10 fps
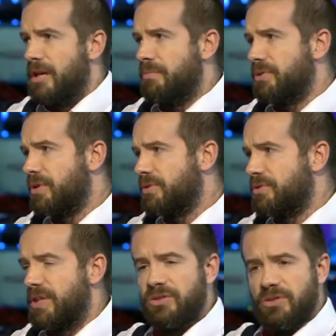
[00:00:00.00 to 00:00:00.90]
McDonnell
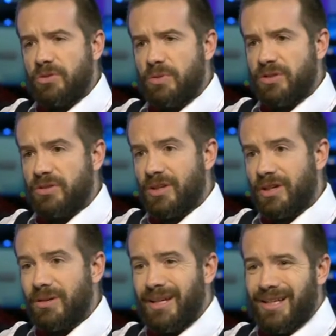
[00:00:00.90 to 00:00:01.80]
said two two weeks
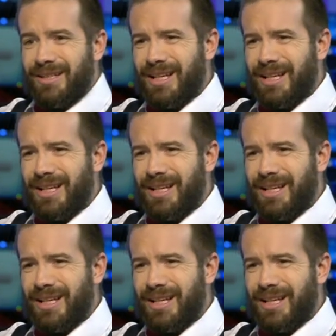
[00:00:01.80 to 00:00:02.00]
ago, yeah,